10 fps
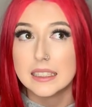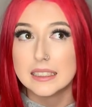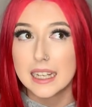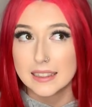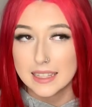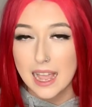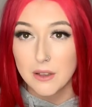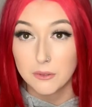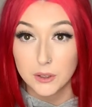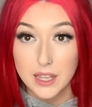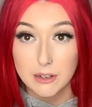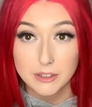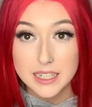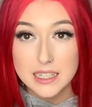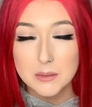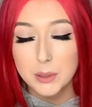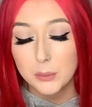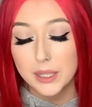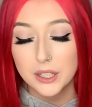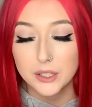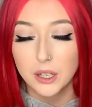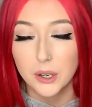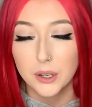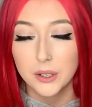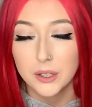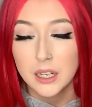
done that for that reason, but we don't know.